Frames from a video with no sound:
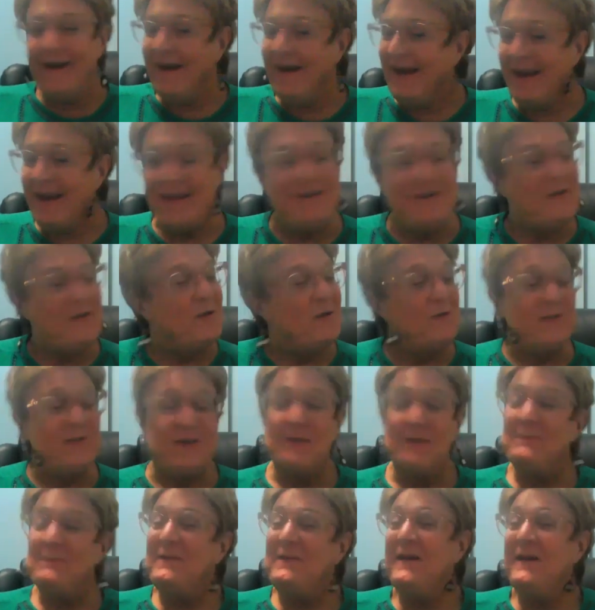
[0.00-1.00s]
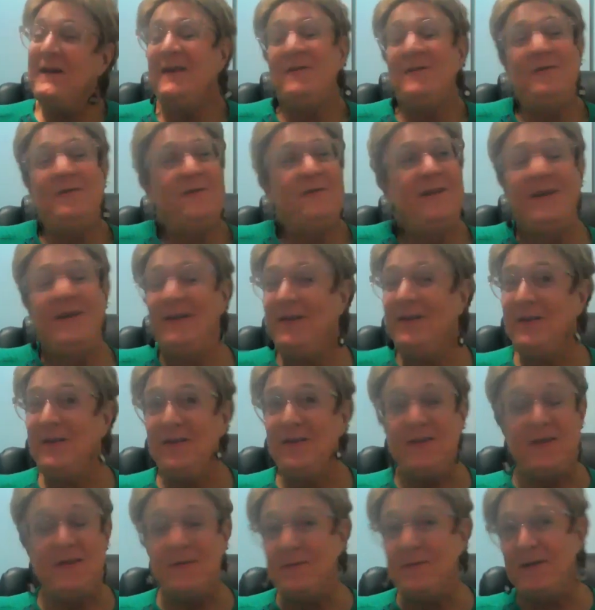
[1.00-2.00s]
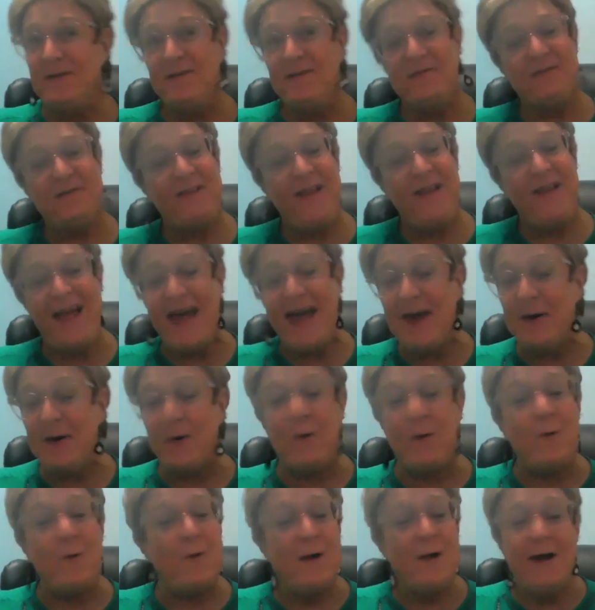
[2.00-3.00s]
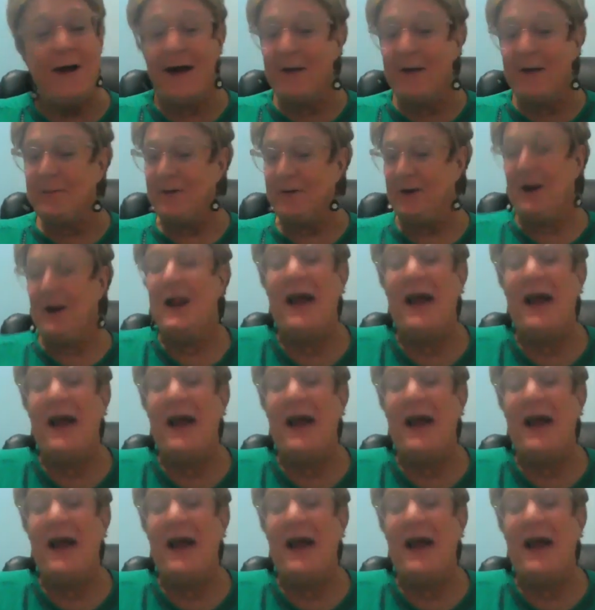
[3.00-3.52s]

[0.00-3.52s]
It used to be flannel, but